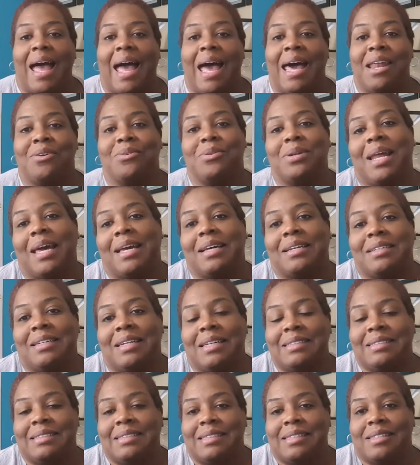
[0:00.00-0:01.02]
I don't like
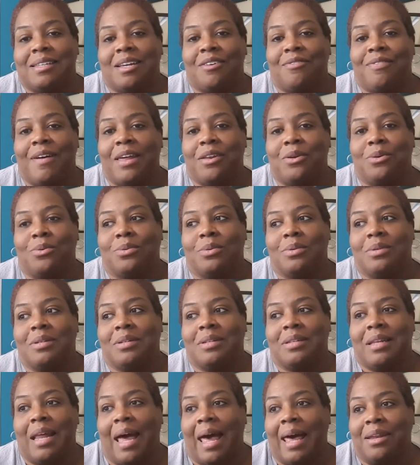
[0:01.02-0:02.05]
cutting stuff. I don't.
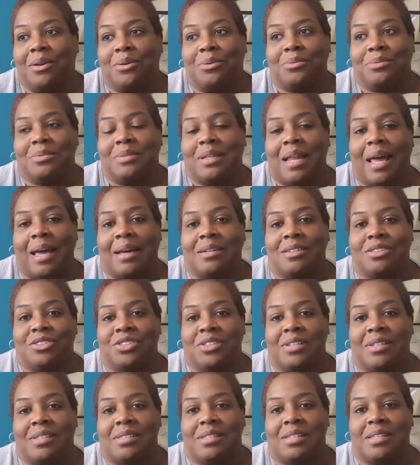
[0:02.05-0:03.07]
I don't like
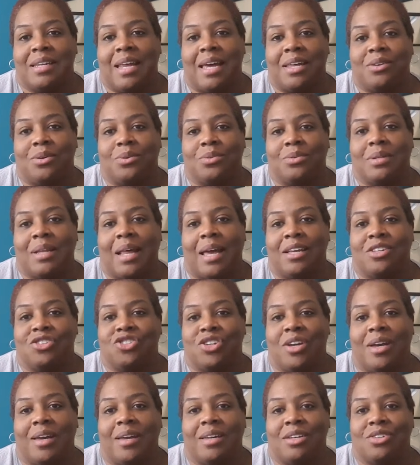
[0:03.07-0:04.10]
adjusting. I don't like
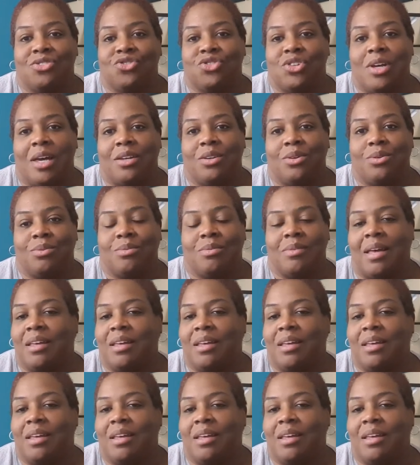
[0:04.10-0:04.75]
change. I don't.